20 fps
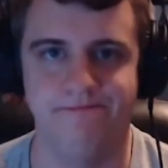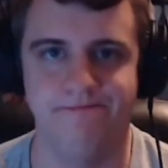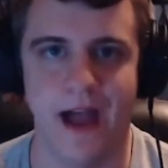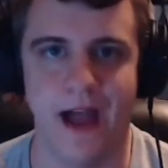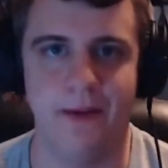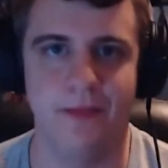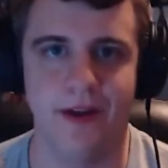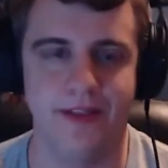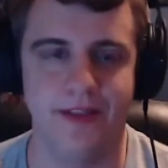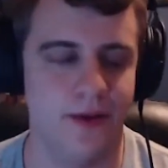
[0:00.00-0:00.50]

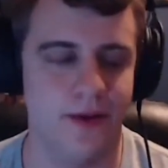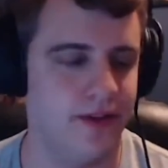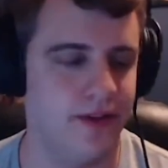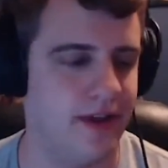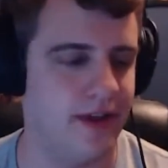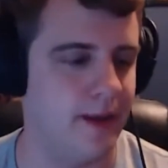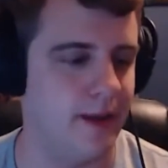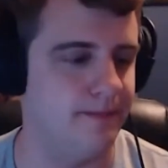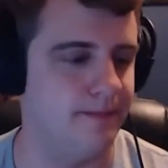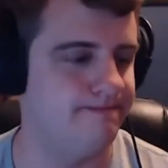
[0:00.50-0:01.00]
I'm right there with
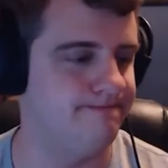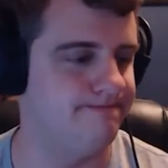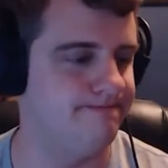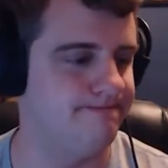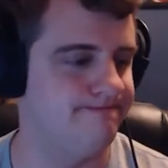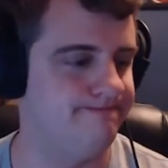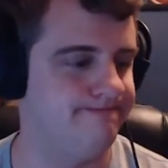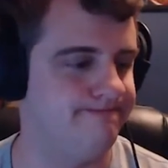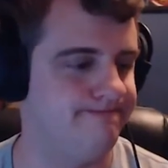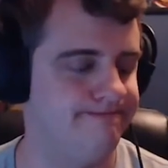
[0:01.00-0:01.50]
you. I'm
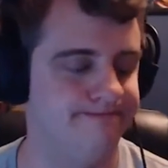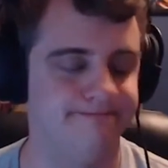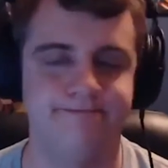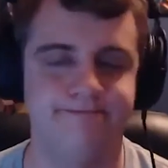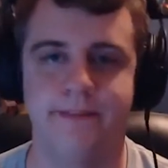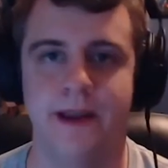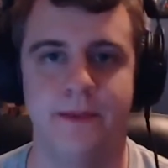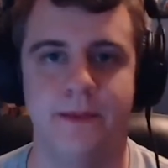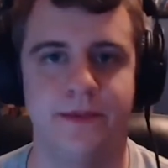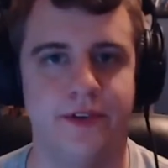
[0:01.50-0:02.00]

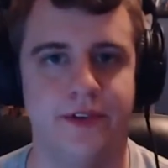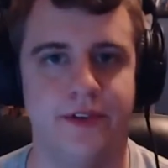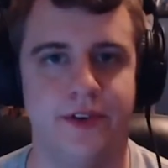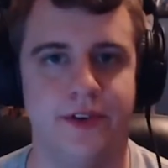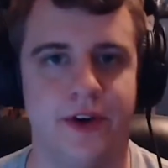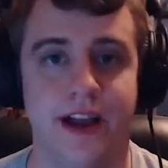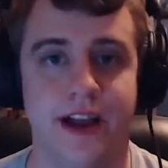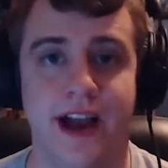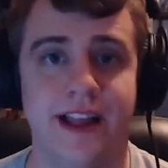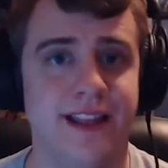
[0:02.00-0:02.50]
so
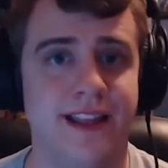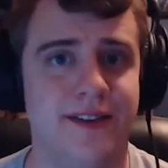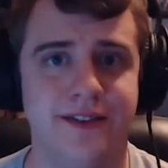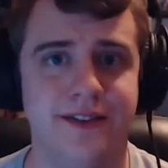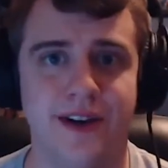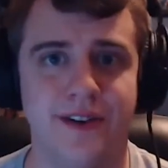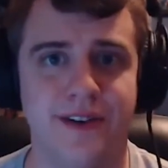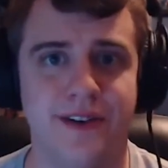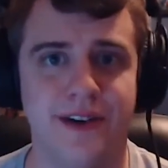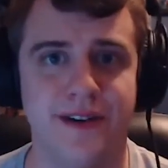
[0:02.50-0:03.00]
sorry. I love
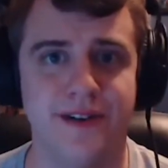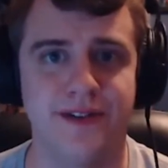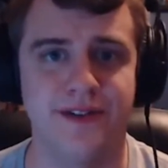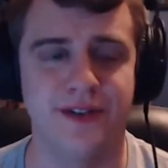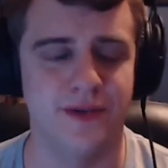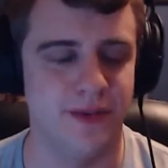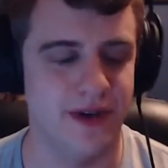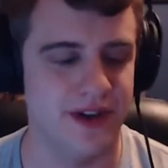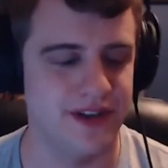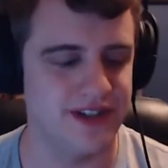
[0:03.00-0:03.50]
Darth Vader
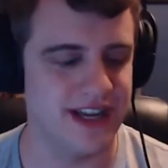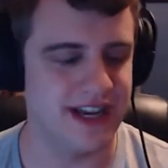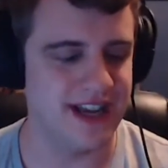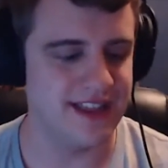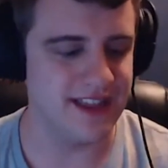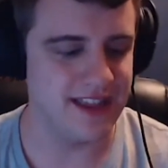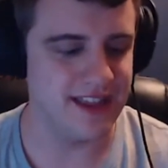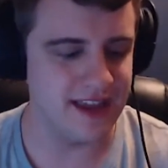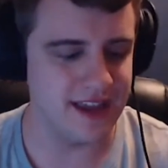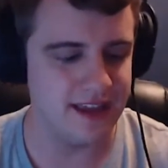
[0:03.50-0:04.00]
so much, and I
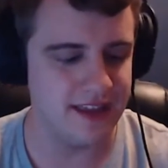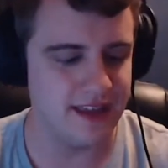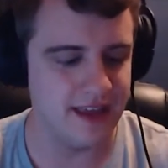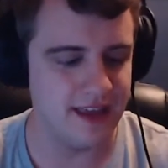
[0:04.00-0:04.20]
think